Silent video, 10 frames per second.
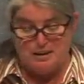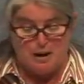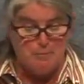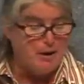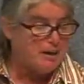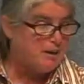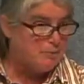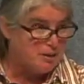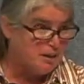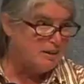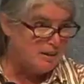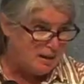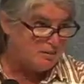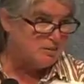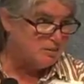amenity-related
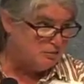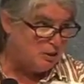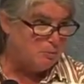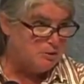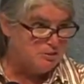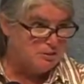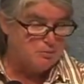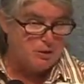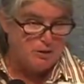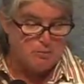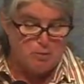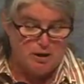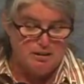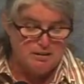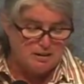housing developments, and
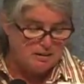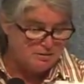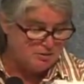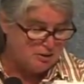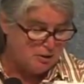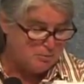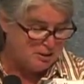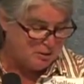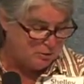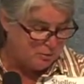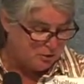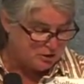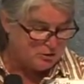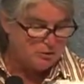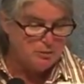one development that we
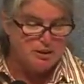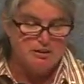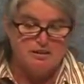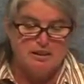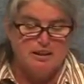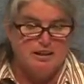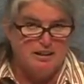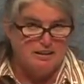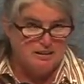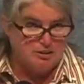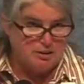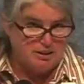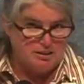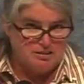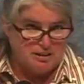worked with in
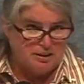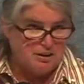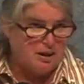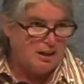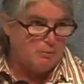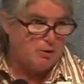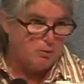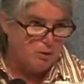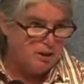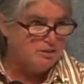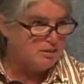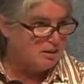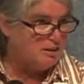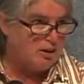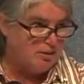Grundy Center, Iowa, was
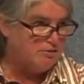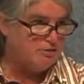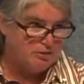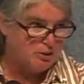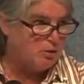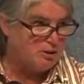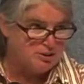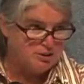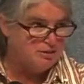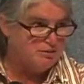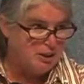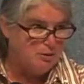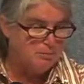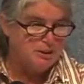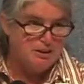a golf course
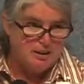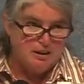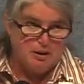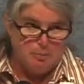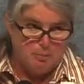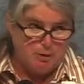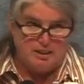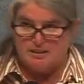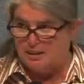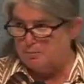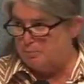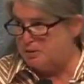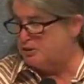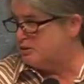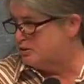development, but that
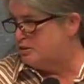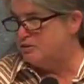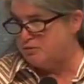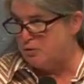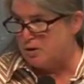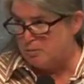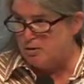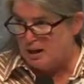built affordable